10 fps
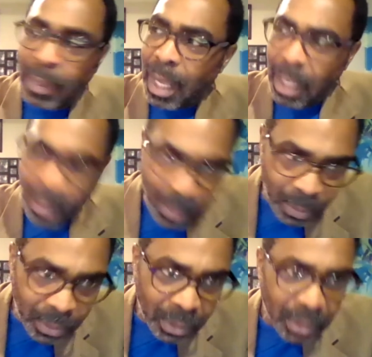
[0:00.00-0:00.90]

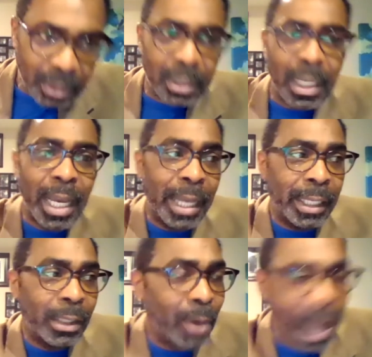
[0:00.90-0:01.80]
alone, and
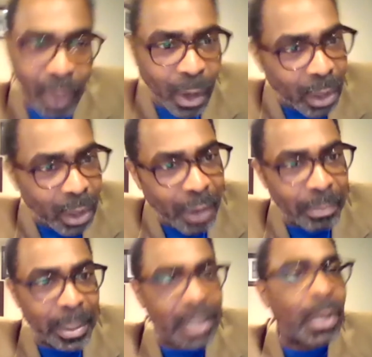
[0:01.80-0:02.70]
you have all
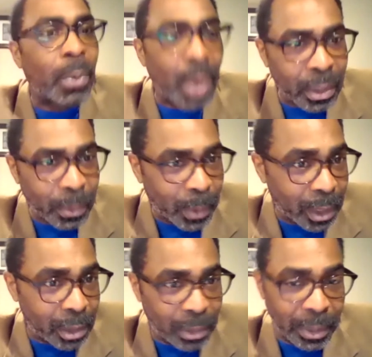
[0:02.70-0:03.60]
governments around the
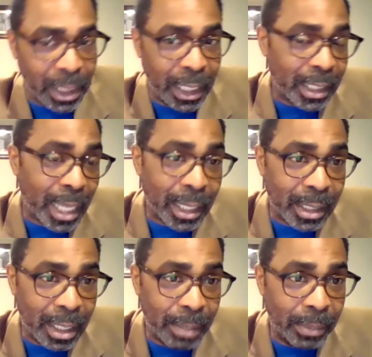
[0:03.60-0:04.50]
world doing the exact
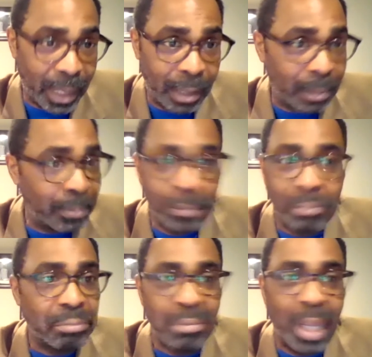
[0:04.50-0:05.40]
same thing.
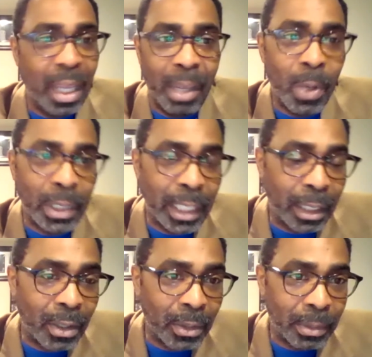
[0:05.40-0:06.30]
It won't take
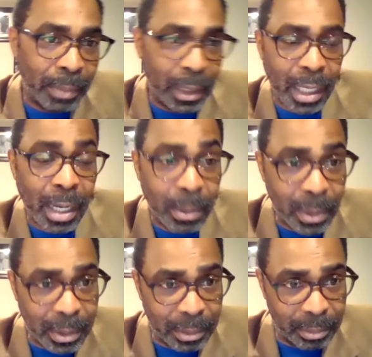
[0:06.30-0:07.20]
long to build your house.